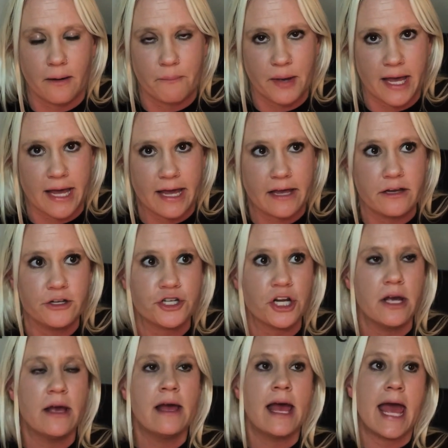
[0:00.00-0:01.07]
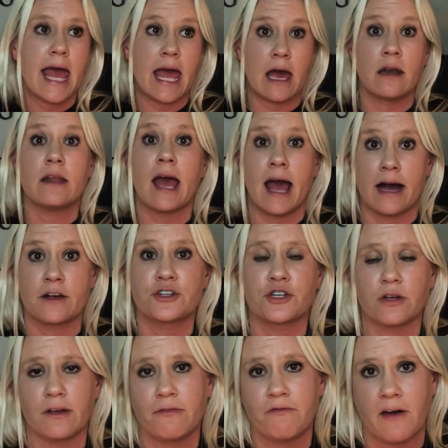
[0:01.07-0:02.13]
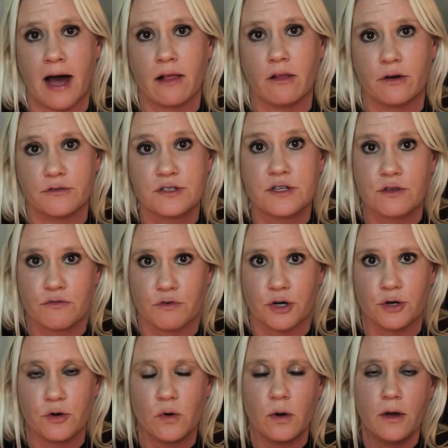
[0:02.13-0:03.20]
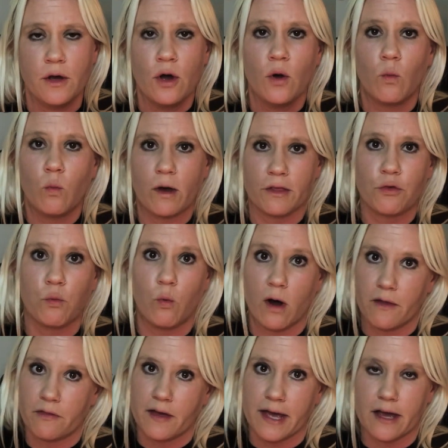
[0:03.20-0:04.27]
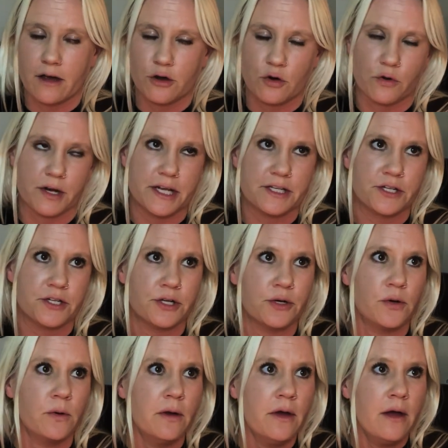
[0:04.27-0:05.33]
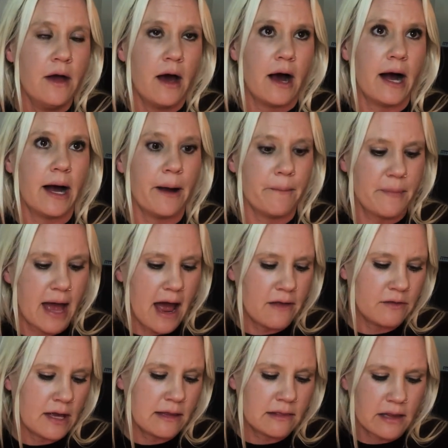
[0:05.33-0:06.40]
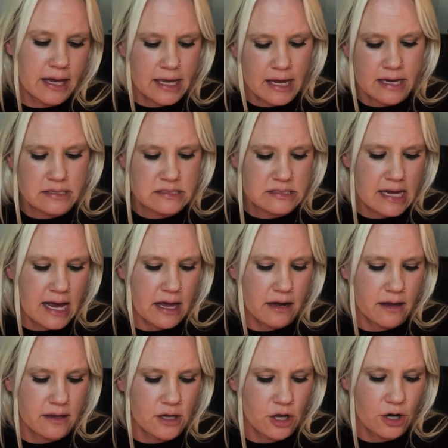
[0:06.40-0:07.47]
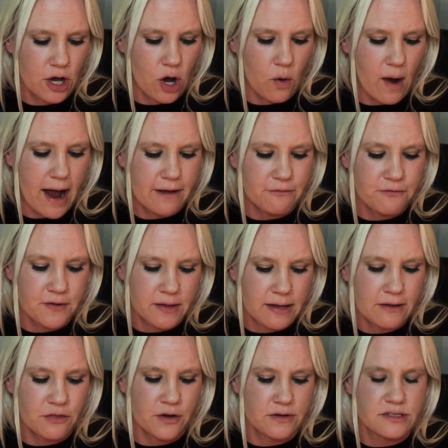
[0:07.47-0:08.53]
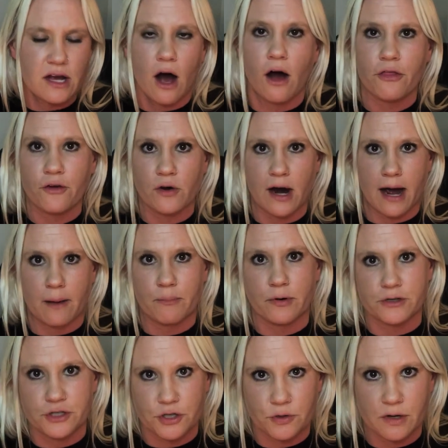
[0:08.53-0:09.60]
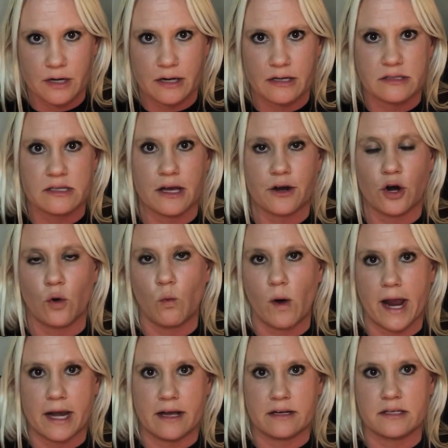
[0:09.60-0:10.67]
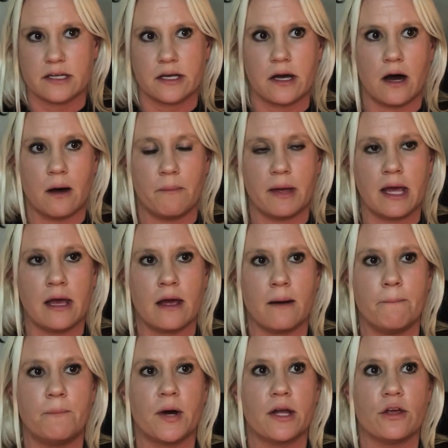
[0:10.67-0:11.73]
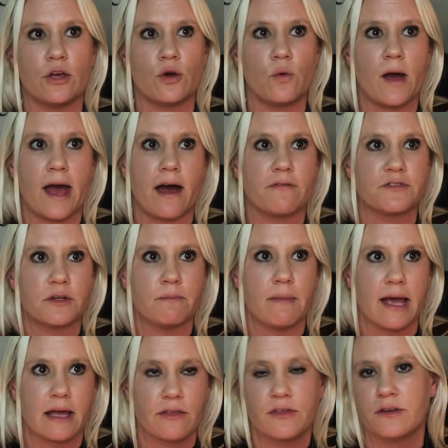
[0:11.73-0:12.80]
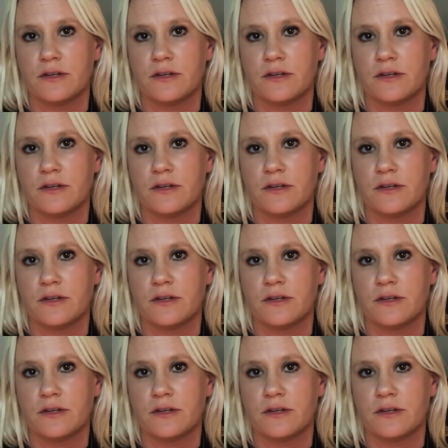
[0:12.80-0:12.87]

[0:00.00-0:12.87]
page and actually follows through with what they agree to. And then, like I said, I feel like there's other opportunities that are waiting to come in, but you have to make the